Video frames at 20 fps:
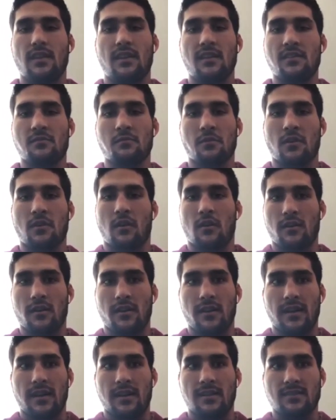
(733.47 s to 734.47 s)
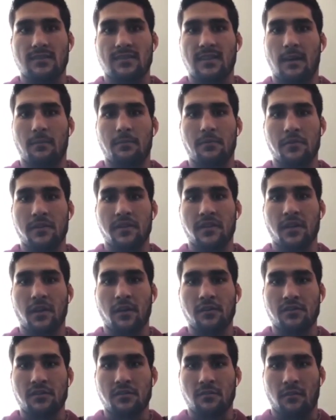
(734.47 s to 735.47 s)
regarded as a top three
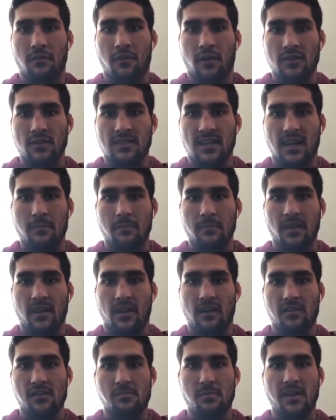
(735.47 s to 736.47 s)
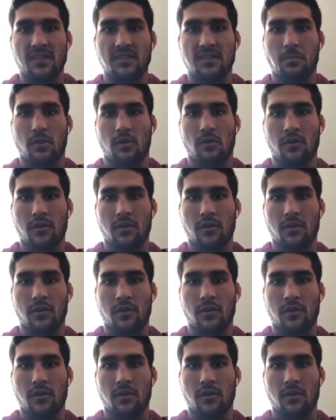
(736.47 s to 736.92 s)
coach of all time in college baseball.